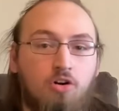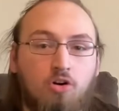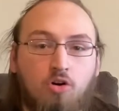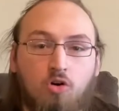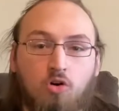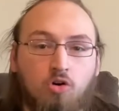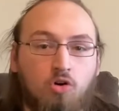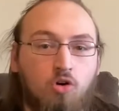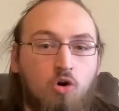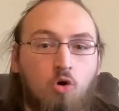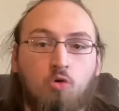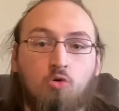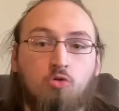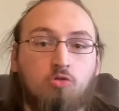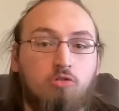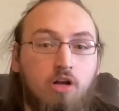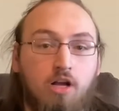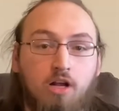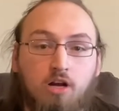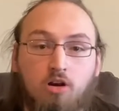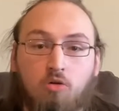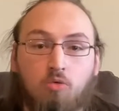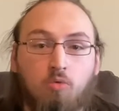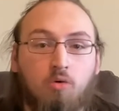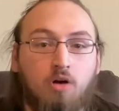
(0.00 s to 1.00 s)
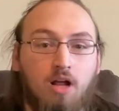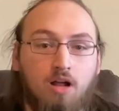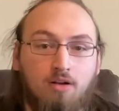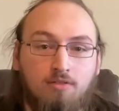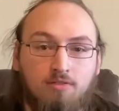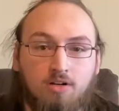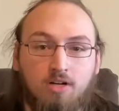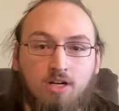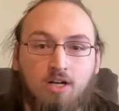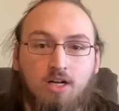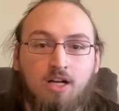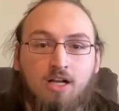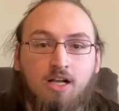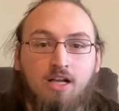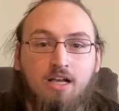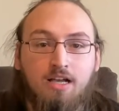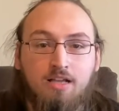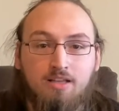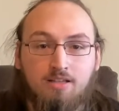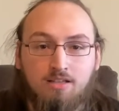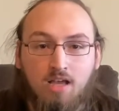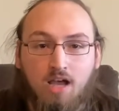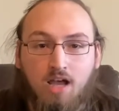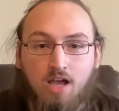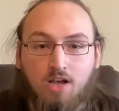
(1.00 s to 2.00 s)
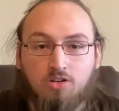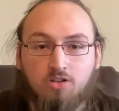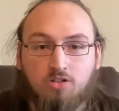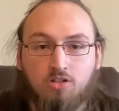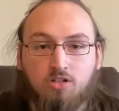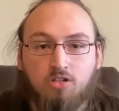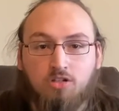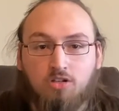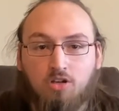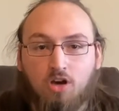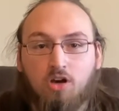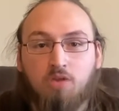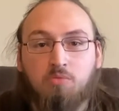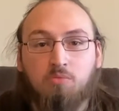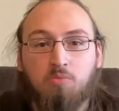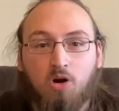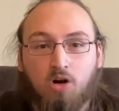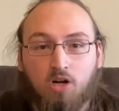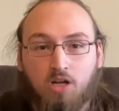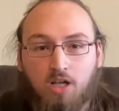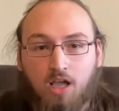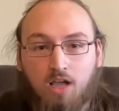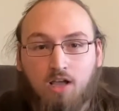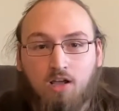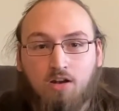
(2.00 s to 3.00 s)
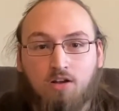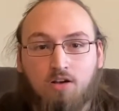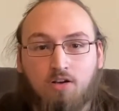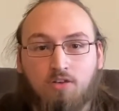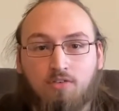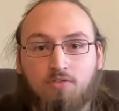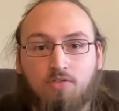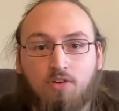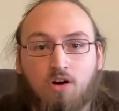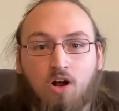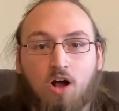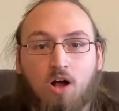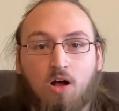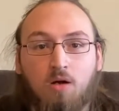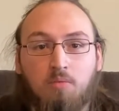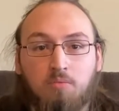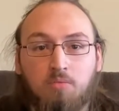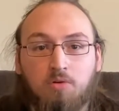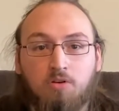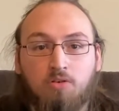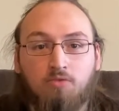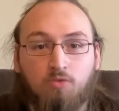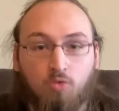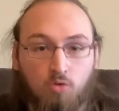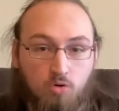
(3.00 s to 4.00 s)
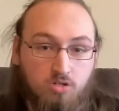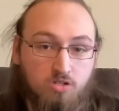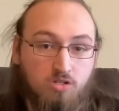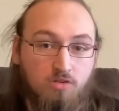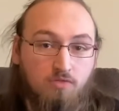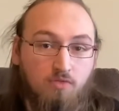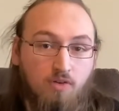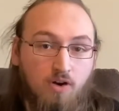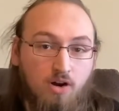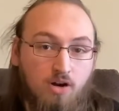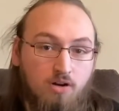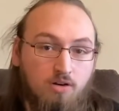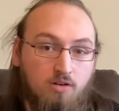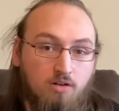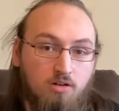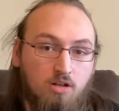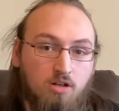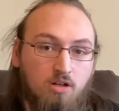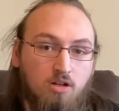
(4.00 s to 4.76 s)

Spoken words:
or co-creator, whatever, is actually Doug Marqueta from Forged in Fire.